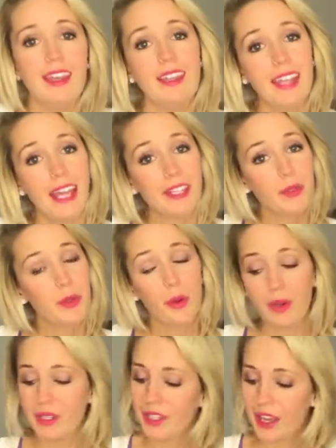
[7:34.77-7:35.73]
Next, we're
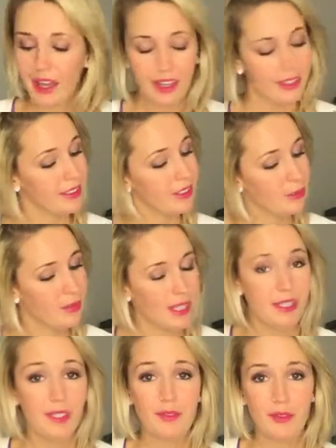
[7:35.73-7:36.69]
going to cut a little
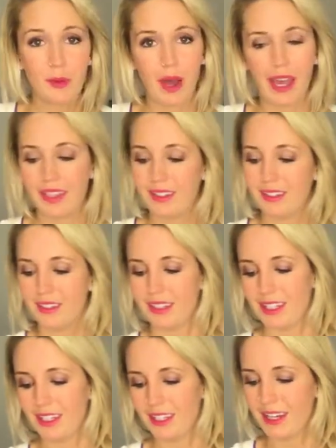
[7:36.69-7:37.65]
piece of twine
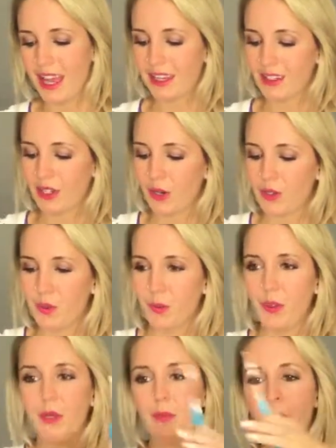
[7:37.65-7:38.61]
to connect our
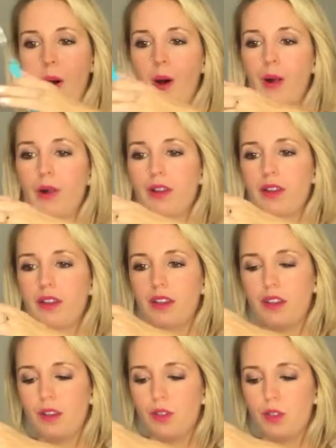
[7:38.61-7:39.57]
twig ball
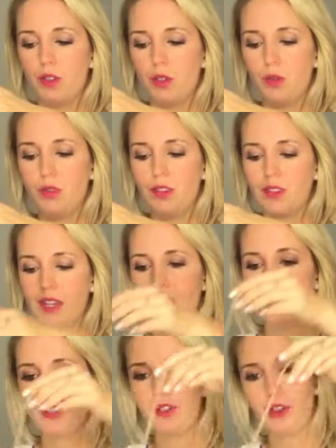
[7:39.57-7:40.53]
to the
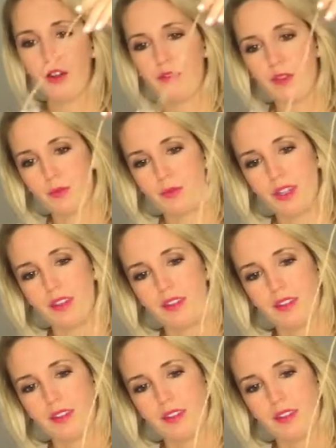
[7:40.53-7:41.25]
center of the wreath.